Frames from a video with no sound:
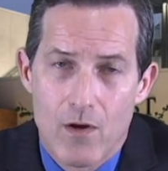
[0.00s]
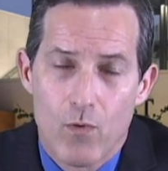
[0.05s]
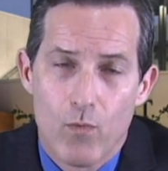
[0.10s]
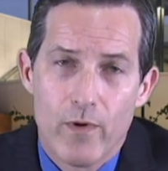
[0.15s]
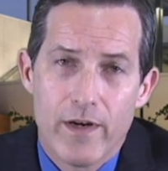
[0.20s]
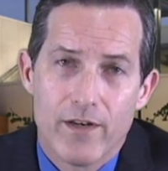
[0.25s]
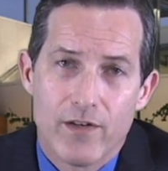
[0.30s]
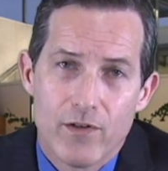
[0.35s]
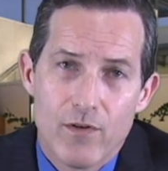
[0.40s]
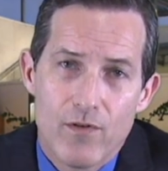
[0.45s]

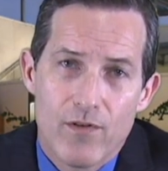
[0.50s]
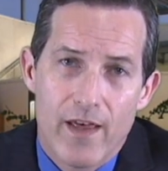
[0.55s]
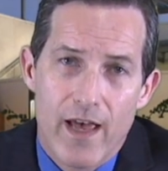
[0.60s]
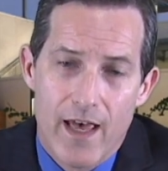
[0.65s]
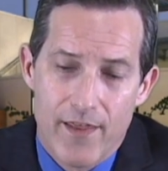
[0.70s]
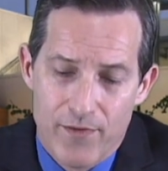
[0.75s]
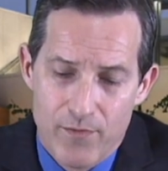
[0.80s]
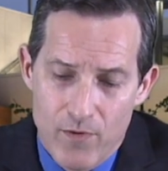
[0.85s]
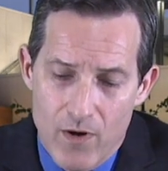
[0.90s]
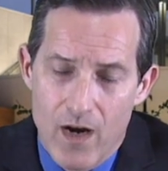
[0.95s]
We do
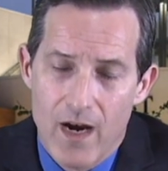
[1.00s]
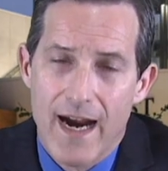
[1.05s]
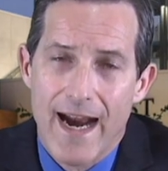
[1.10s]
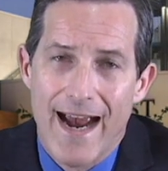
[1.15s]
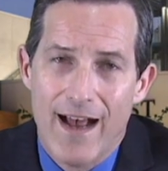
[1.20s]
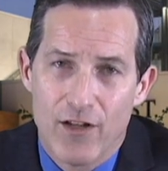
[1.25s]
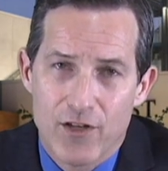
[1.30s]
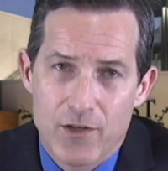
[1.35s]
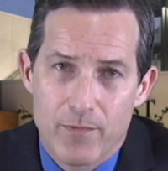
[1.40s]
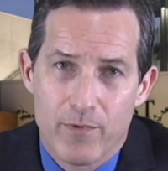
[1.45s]
that through our
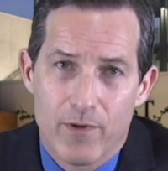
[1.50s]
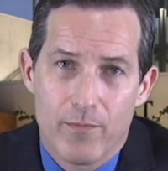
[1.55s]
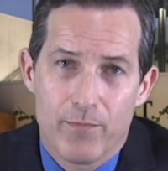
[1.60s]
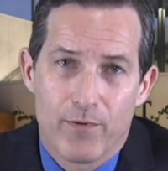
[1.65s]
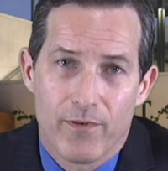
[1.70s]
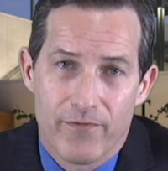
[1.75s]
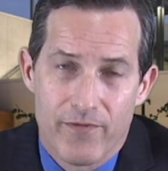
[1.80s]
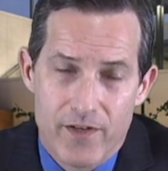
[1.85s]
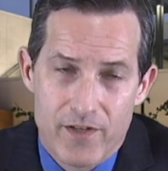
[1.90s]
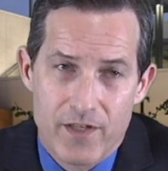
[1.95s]
algebra
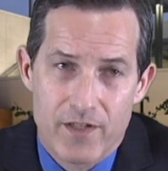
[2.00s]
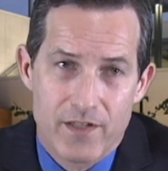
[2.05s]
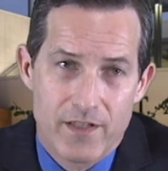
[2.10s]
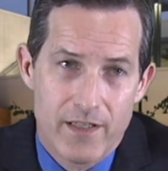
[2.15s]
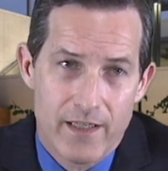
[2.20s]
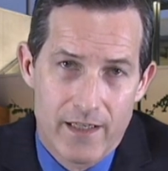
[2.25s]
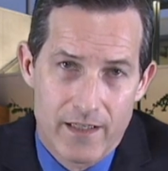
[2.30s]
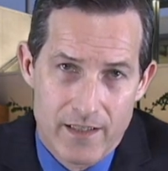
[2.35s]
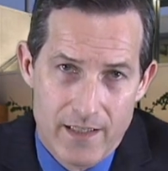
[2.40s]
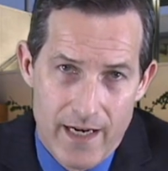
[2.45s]

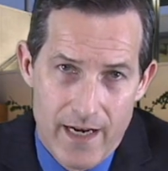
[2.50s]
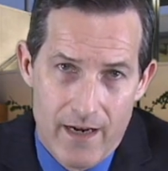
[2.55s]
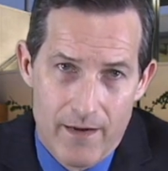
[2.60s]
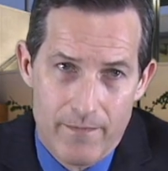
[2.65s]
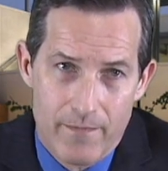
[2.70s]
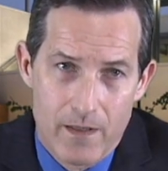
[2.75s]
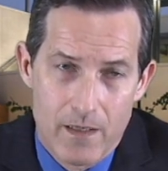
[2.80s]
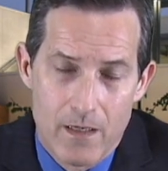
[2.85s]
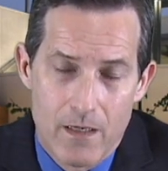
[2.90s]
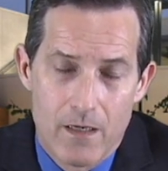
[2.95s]
proficiency exam.
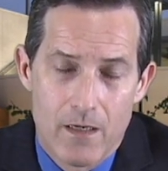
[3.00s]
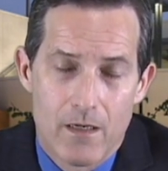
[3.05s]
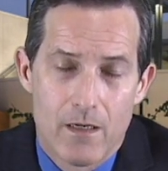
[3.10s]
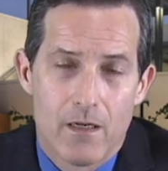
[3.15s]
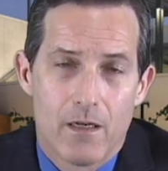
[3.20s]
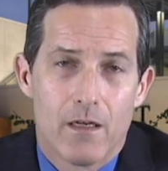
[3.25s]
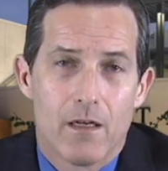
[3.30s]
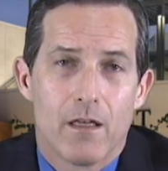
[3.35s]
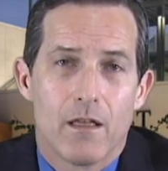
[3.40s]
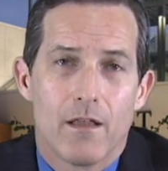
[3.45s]

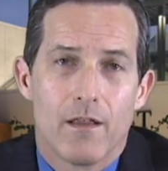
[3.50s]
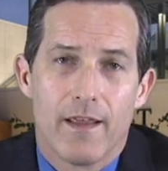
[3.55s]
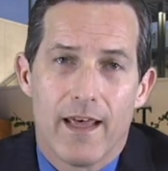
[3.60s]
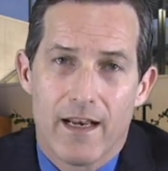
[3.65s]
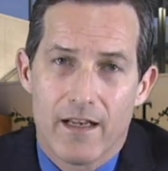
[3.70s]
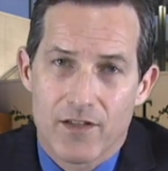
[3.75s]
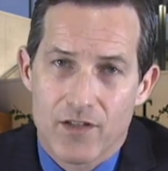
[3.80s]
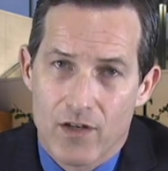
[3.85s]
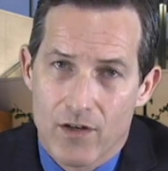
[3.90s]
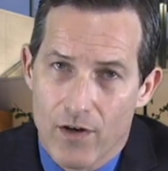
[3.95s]

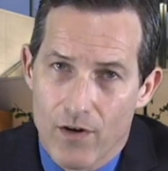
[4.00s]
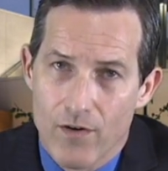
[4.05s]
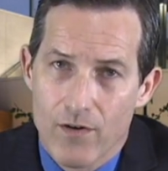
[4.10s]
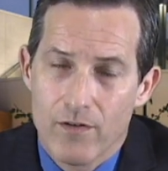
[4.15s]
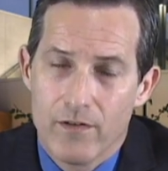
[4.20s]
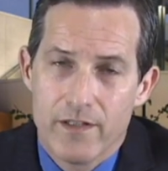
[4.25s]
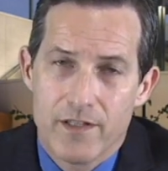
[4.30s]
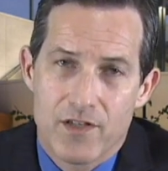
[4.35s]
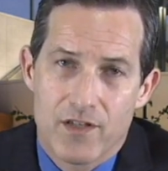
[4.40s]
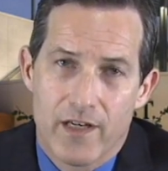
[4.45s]
That is
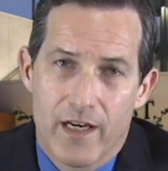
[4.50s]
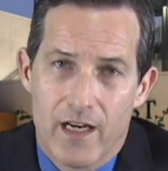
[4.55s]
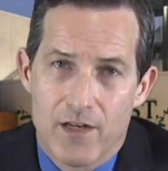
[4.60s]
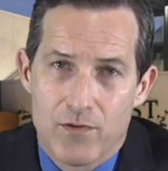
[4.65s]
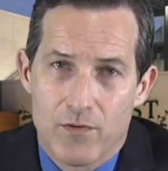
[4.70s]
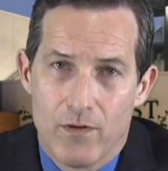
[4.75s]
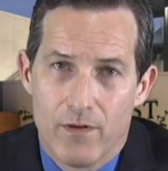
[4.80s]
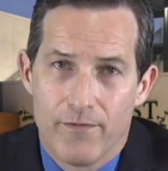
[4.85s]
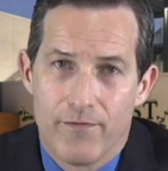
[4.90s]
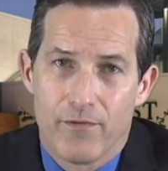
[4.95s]
currently
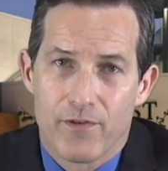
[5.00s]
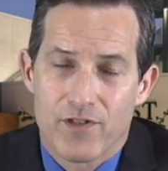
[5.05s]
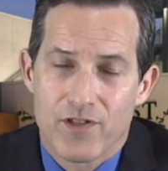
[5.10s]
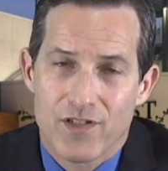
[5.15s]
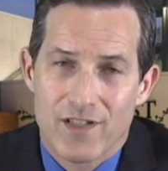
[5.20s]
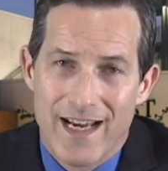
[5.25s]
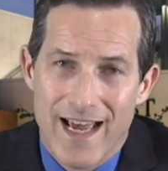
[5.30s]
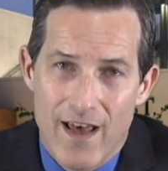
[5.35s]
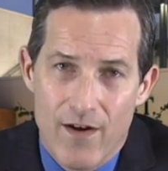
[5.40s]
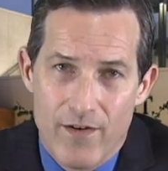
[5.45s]
scheduled for
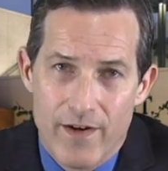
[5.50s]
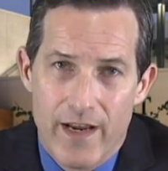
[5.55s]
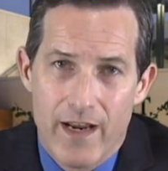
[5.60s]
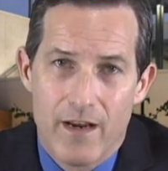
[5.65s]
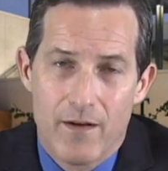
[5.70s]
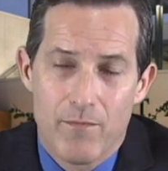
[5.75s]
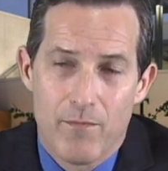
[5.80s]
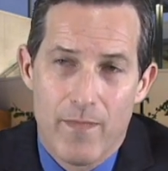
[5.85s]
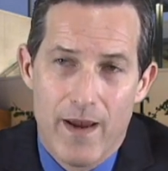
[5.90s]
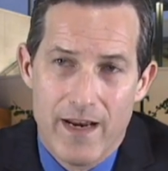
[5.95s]

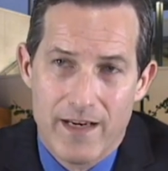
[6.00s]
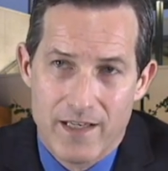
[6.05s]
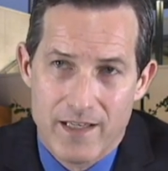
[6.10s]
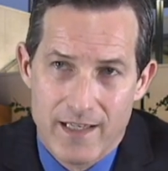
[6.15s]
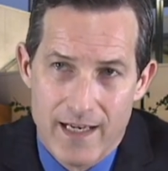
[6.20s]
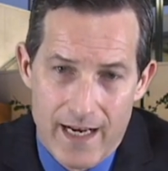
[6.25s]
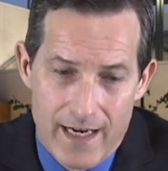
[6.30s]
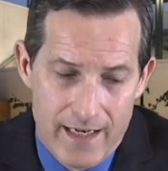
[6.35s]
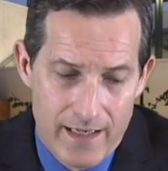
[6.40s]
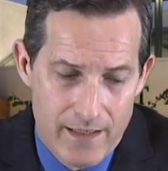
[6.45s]
Saturday, May
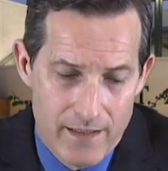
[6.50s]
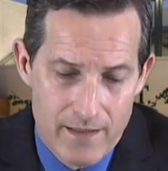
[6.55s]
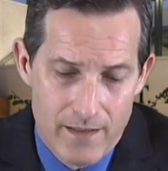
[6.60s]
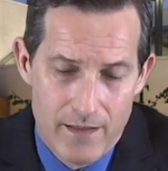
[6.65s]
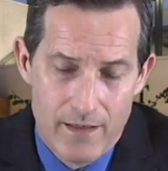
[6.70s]
2nd